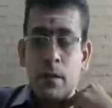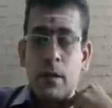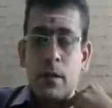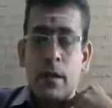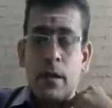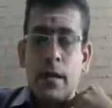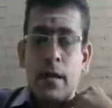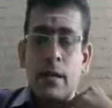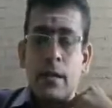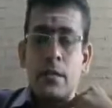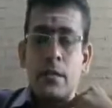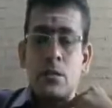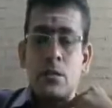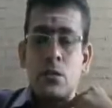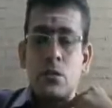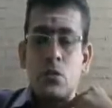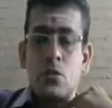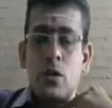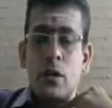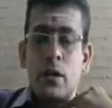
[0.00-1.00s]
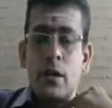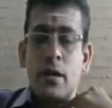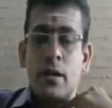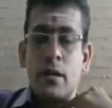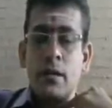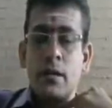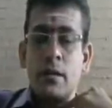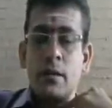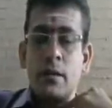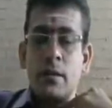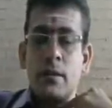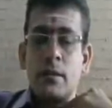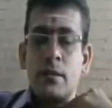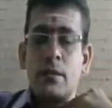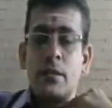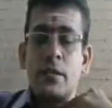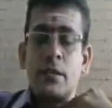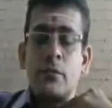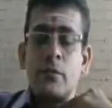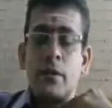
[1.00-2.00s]
And this you are getting
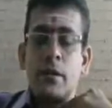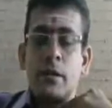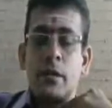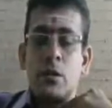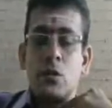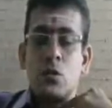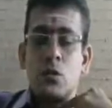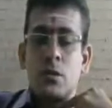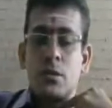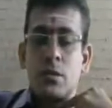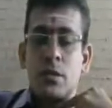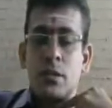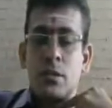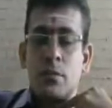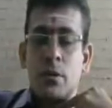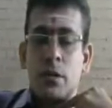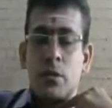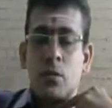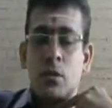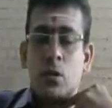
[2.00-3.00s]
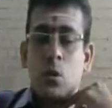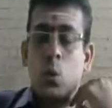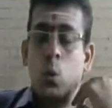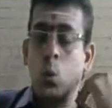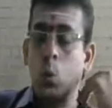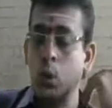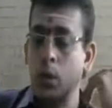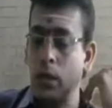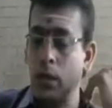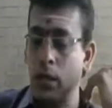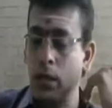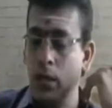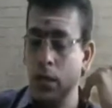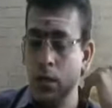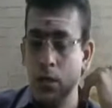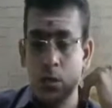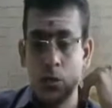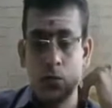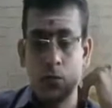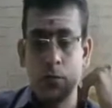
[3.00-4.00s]
3. So there is nothing but your total.
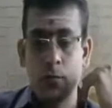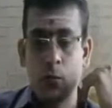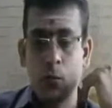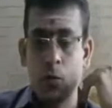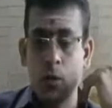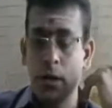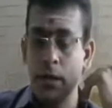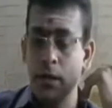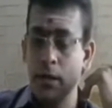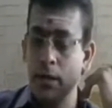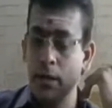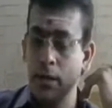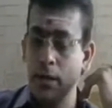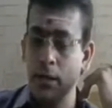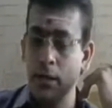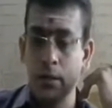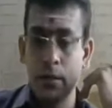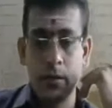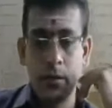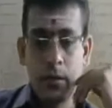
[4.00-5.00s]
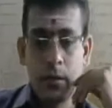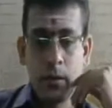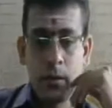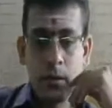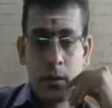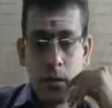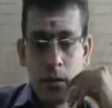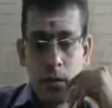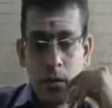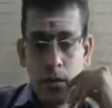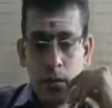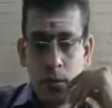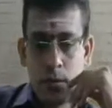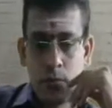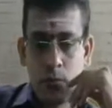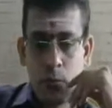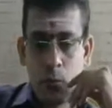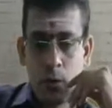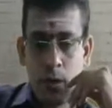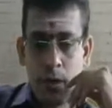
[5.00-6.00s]
So 480, this
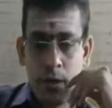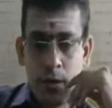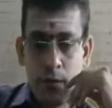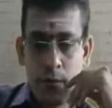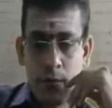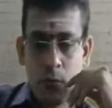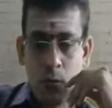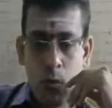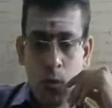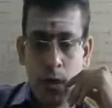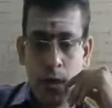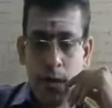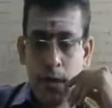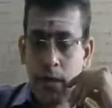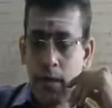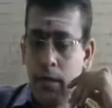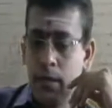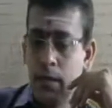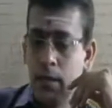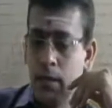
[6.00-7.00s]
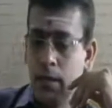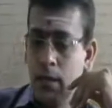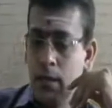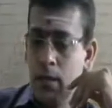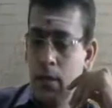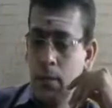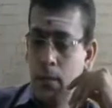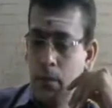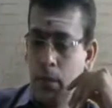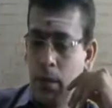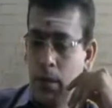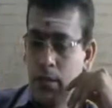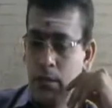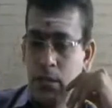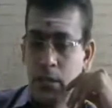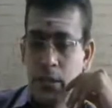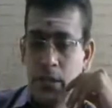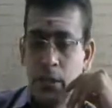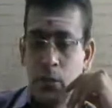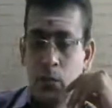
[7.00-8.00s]
480. 480 plus
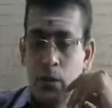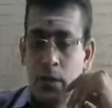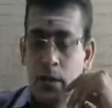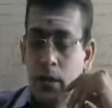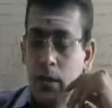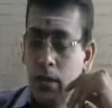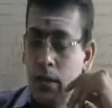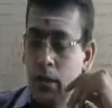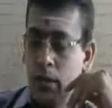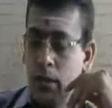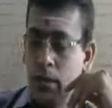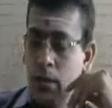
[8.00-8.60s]
320